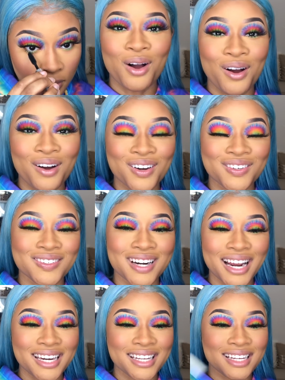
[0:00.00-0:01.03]

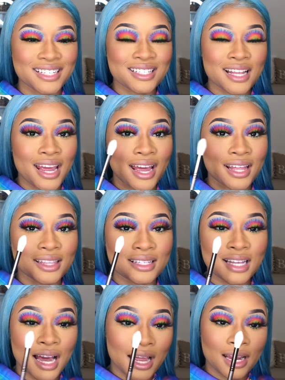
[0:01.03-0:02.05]
Alrighty, let's add
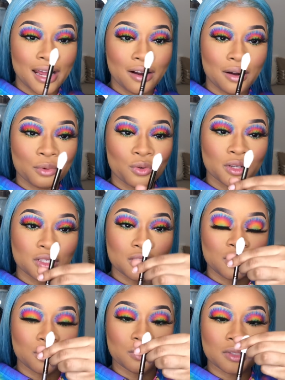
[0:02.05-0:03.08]
this highlighter. I'm going
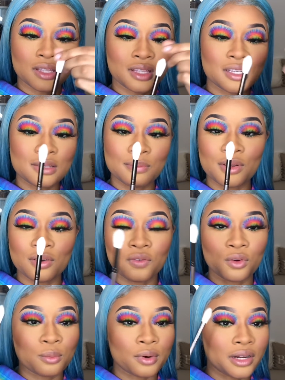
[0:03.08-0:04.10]
to use this
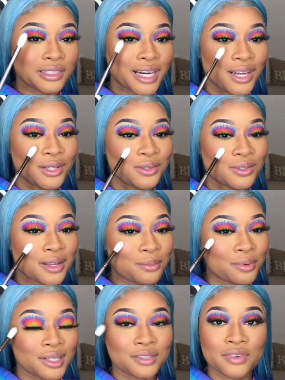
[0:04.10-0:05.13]
beautiful brush. I use a
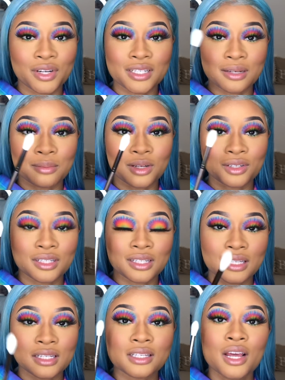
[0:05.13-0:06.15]
brush very similar to
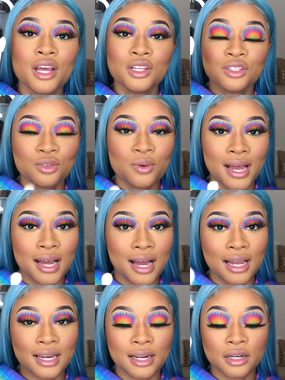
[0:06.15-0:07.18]
this to add
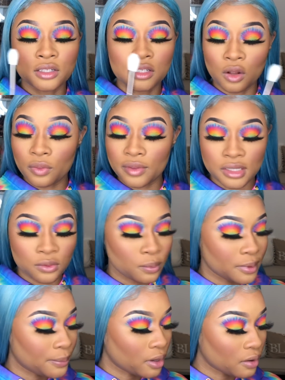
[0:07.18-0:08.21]
highlighter, so this will
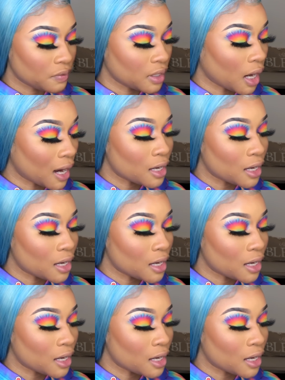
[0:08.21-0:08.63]
be perfect.